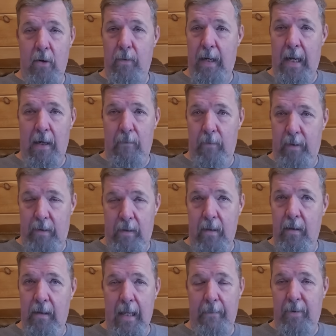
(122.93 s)
going on with
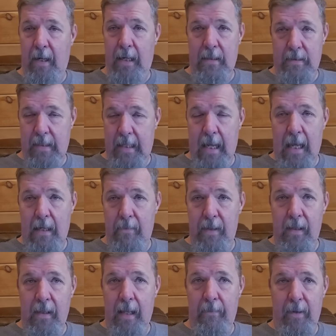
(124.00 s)
Lebanon's economy.
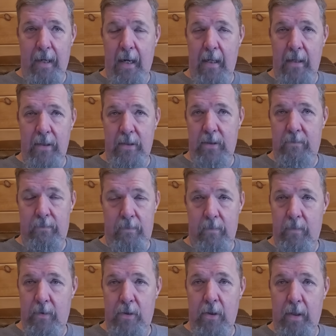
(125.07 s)
Lebanon is
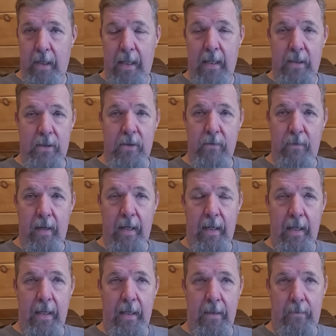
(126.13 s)
turning into
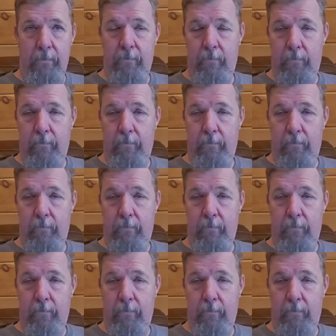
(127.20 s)
a